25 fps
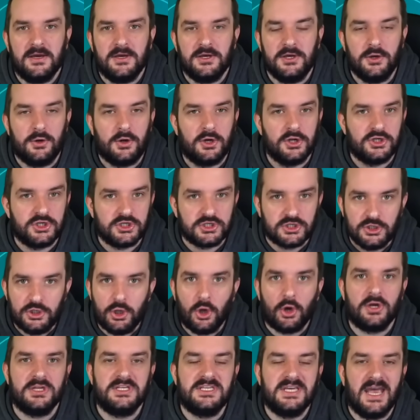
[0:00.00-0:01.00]
you could just
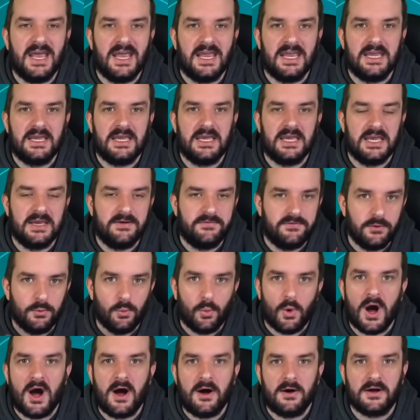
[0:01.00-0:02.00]
not take if you
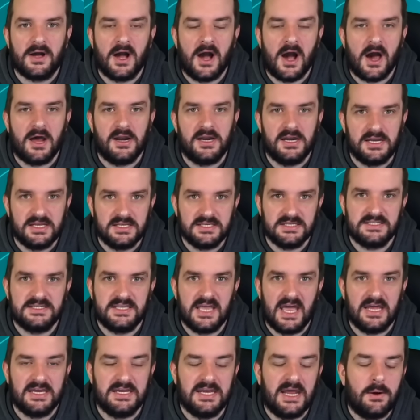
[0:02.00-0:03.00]
wildcarded instead.